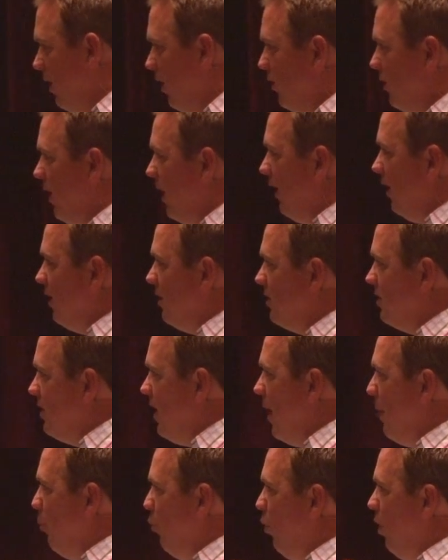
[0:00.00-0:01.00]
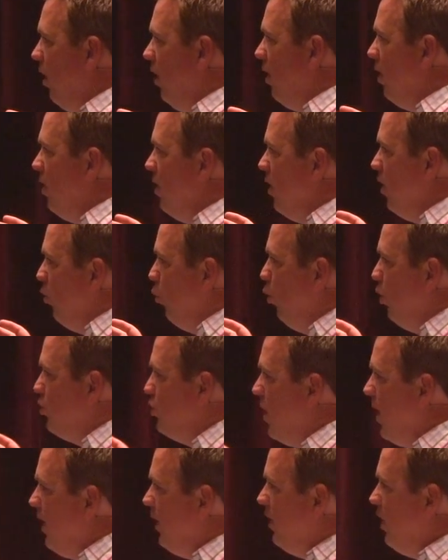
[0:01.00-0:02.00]
taking a step where we're
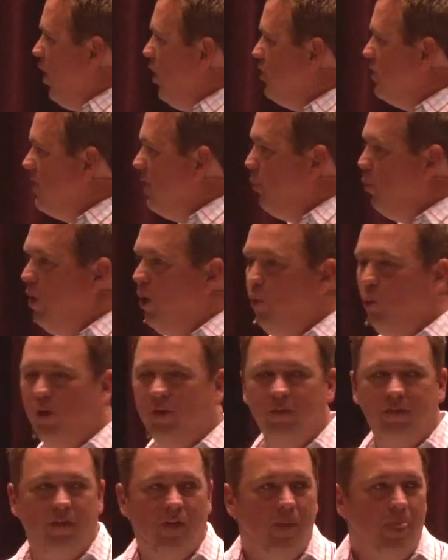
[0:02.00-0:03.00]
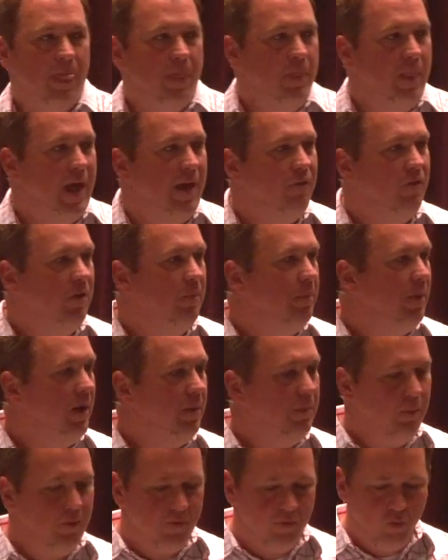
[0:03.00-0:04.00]
trying to go somewhere we've never
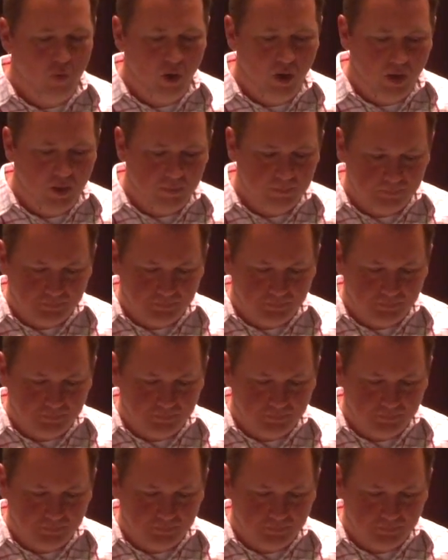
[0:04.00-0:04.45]
been before.